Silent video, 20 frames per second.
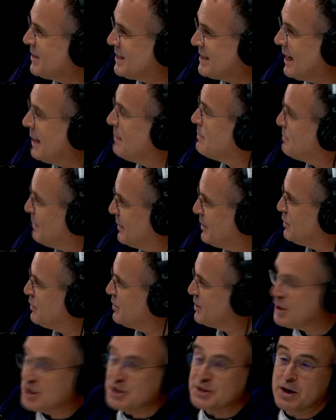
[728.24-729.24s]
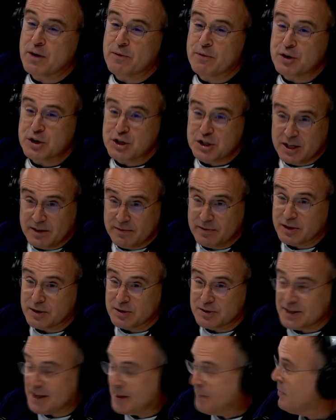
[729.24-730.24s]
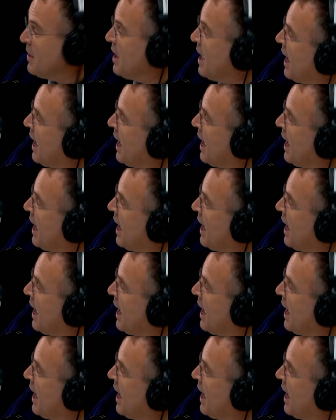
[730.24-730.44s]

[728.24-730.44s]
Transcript: three times, but she's an overachiever, you see.